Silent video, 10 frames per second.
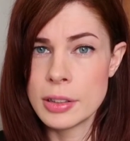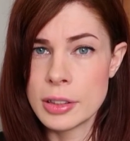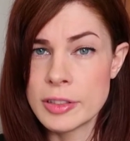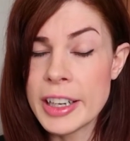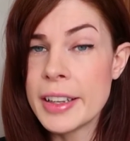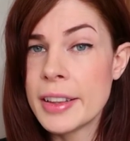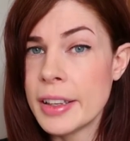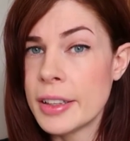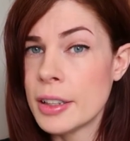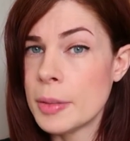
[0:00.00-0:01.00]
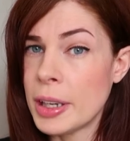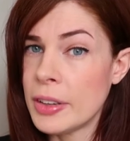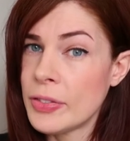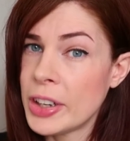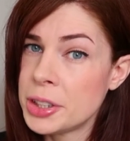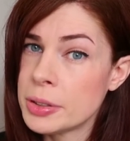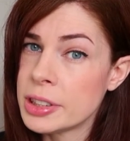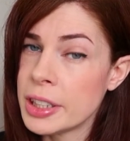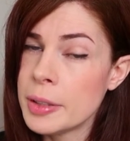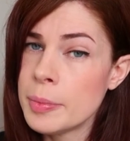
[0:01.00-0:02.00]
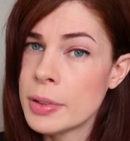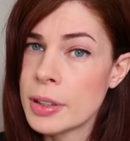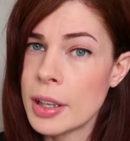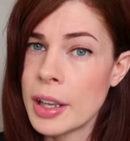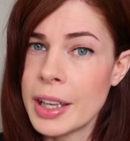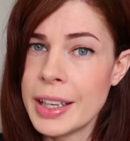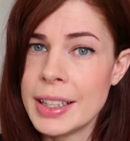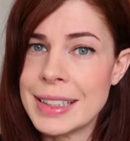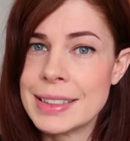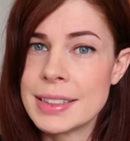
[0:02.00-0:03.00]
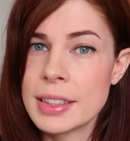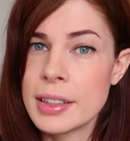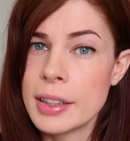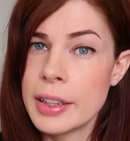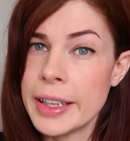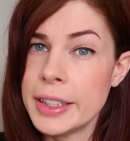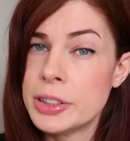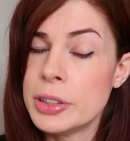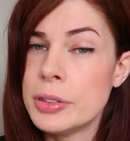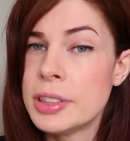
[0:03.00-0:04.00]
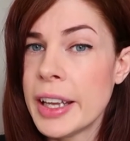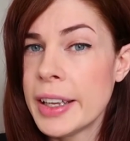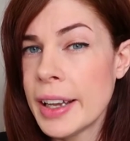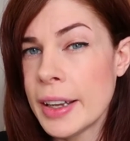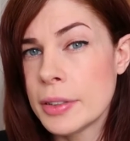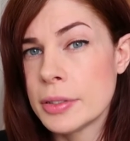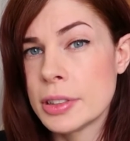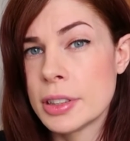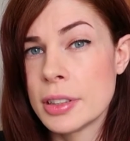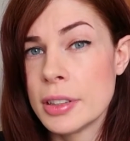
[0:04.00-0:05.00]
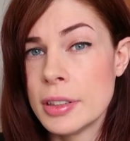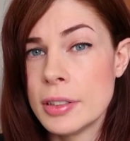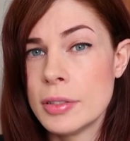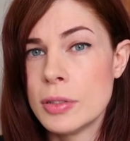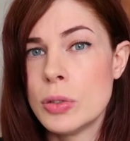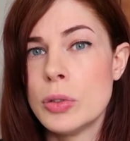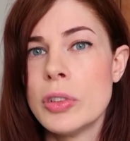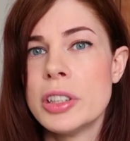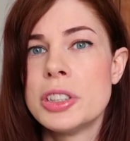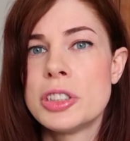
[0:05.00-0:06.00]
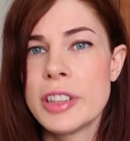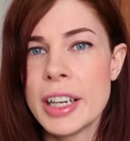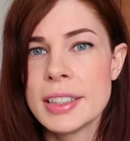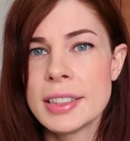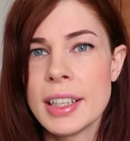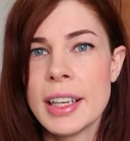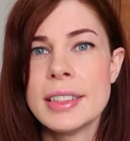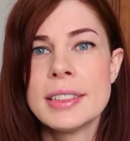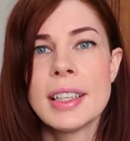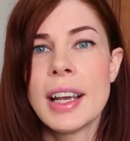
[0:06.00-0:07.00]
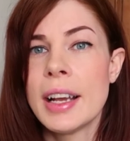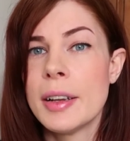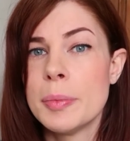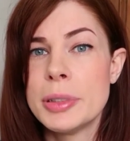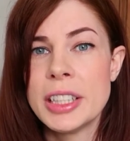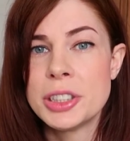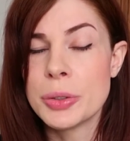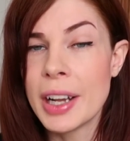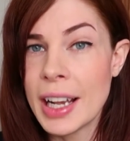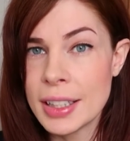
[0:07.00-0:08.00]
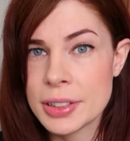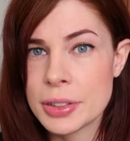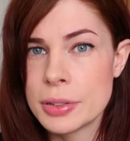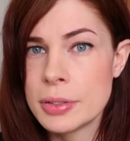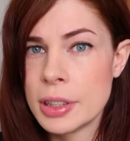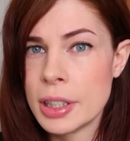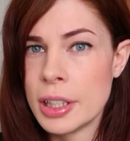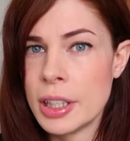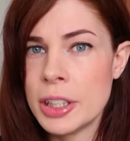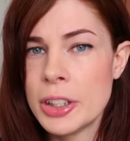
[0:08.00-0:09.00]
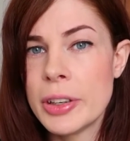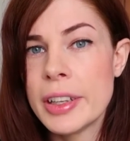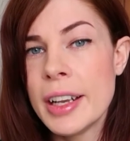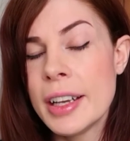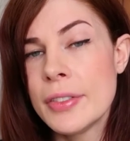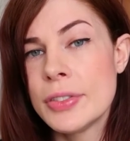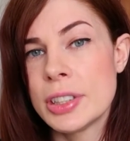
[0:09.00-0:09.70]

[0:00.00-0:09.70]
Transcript: The great thing about Facial Team is they do take out all the stress and potential hassle you can have.